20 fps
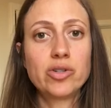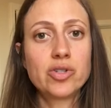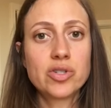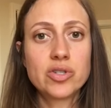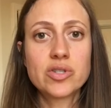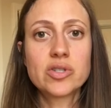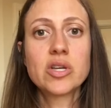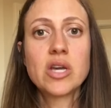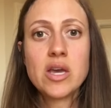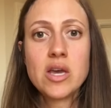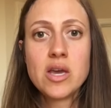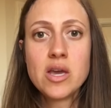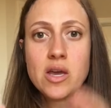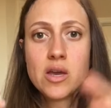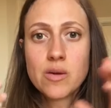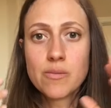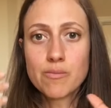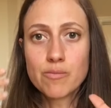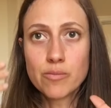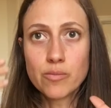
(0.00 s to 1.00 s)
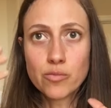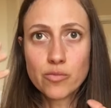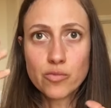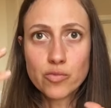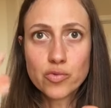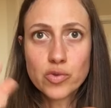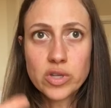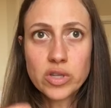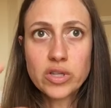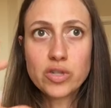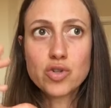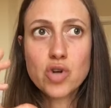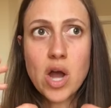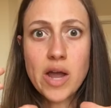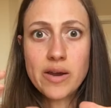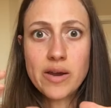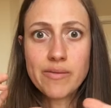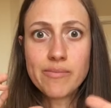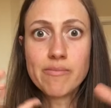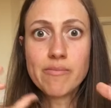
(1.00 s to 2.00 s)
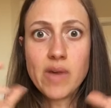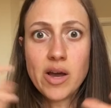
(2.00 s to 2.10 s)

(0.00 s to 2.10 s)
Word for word: Just really try to